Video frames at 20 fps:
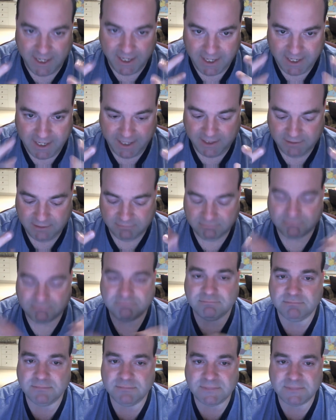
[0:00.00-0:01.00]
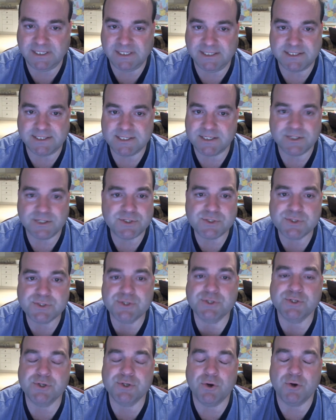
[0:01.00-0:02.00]
And it's
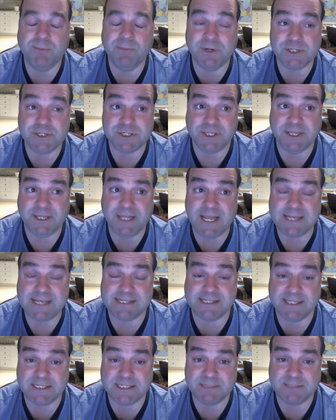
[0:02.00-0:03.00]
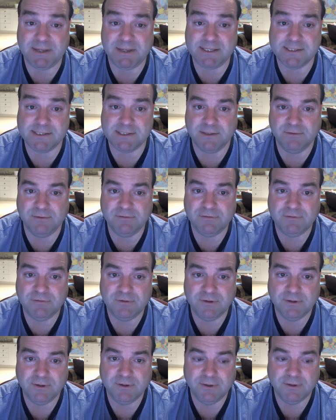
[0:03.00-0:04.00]
so much less expensive
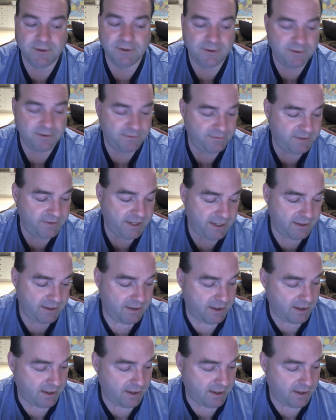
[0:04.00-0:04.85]
than